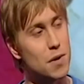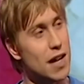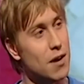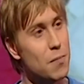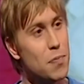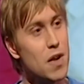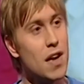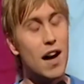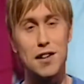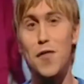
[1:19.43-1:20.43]
Now,
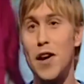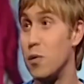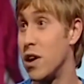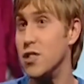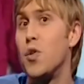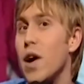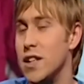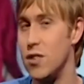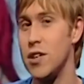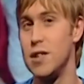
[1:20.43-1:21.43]
I don't know if anyone else... It's quite
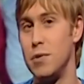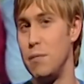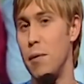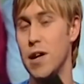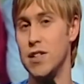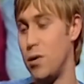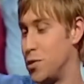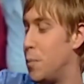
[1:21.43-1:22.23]
exciting when your mum gets hot.